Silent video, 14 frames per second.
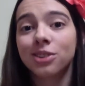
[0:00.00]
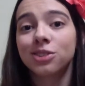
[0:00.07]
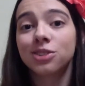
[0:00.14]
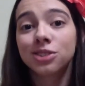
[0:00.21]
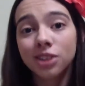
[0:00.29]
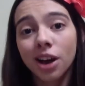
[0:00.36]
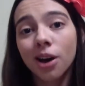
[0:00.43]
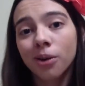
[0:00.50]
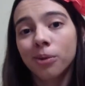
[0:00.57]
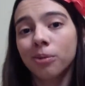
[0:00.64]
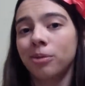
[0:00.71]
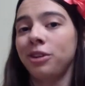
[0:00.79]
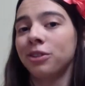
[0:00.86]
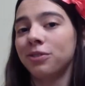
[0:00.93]

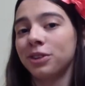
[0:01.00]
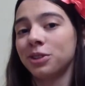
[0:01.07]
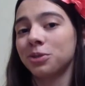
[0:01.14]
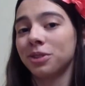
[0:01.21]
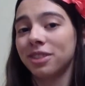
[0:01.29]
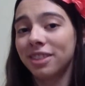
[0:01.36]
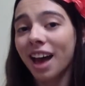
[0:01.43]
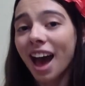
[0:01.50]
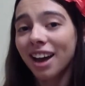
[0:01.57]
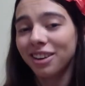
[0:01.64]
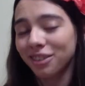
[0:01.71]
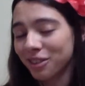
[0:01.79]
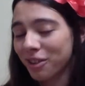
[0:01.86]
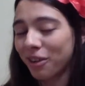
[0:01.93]
So when you're finished with
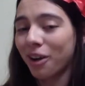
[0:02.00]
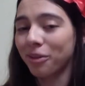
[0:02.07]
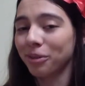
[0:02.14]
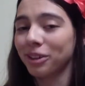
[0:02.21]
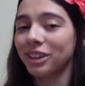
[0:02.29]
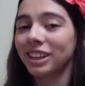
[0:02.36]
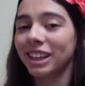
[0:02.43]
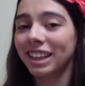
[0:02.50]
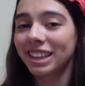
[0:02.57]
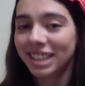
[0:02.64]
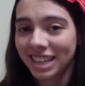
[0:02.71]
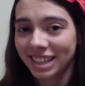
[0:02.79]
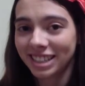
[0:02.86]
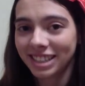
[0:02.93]
that, your note card will look like
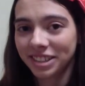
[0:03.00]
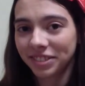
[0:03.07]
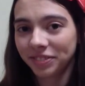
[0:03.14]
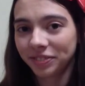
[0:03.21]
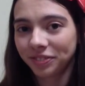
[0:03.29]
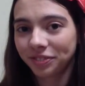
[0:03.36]
this.